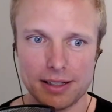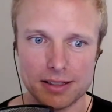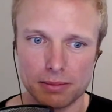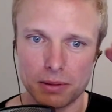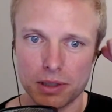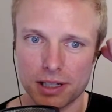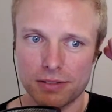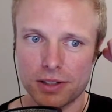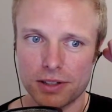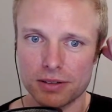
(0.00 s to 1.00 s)
that someone would
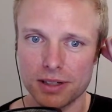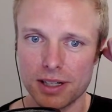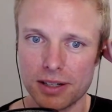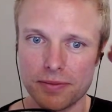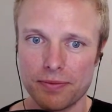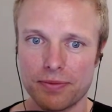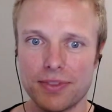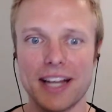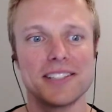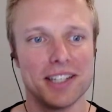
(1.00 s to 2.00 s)
give you.
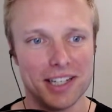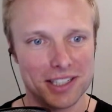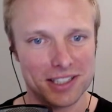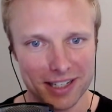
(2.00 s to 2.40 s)
That's the niche